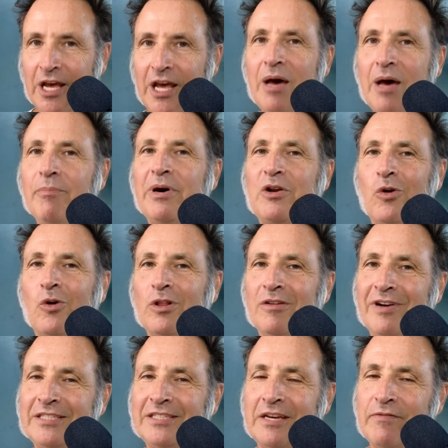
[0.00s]
but all of
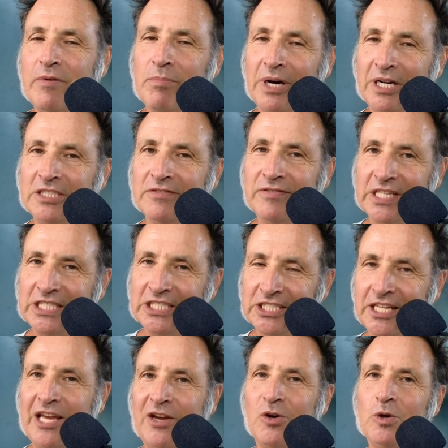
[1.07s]
us have a bunch of other
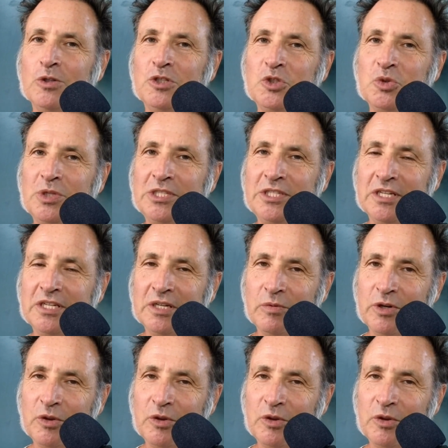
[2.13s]
stakeholders we're dealing with.